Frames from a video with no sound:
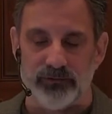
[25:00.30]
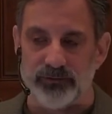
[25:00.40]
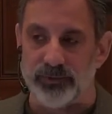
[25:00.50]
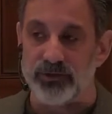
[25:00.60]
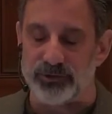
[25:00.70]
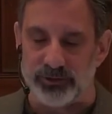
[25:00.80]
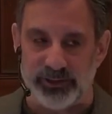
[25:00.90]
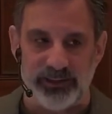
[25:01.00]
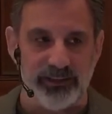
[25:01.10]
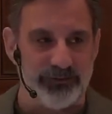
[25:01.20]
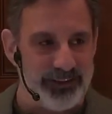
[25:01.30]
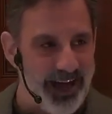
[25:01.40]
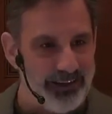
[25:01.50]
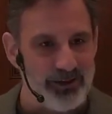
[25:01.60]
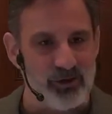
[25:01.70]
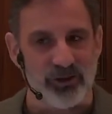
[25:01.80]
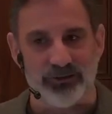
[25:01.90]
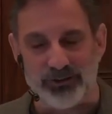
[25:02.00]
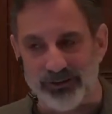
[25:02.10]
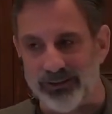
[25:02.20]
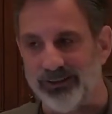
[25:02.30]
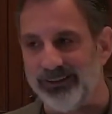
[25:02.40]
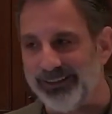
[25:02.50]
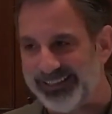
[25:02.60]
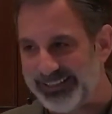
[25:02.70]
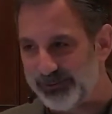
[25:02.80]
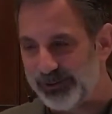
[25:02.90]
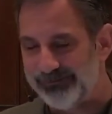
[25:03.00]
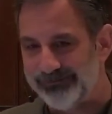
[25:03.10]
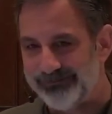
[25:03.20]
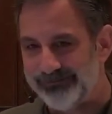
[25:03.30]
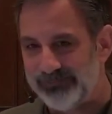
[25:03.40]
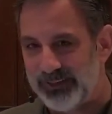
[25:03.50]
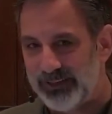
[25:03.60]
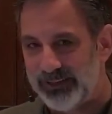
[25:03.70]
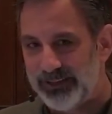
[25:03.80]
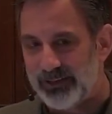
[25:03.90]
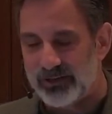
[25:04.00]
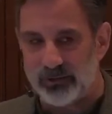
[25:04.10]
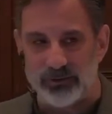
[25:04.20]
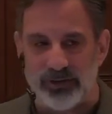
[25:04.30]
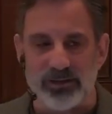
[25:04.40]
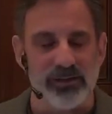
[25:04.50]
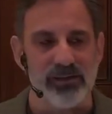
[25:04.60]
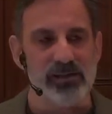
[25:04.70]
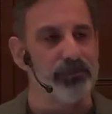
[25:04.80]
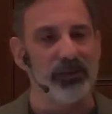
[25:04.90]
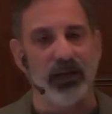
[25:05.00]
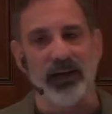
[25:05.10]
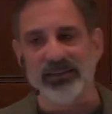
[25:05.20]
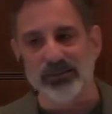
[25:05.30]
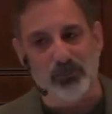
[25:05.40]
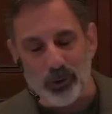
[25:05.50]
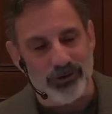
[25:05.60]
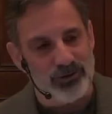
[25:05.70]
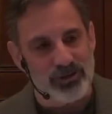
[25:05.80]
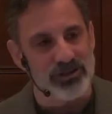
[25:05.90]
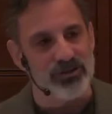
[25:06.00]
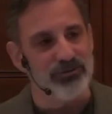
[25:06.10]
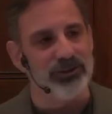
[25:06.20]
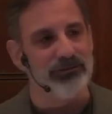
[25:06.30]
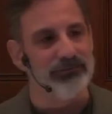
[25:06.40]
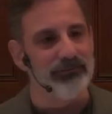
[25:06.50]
from the tree of knowledge of good and evil? So doesn't this apply to more than just Israel?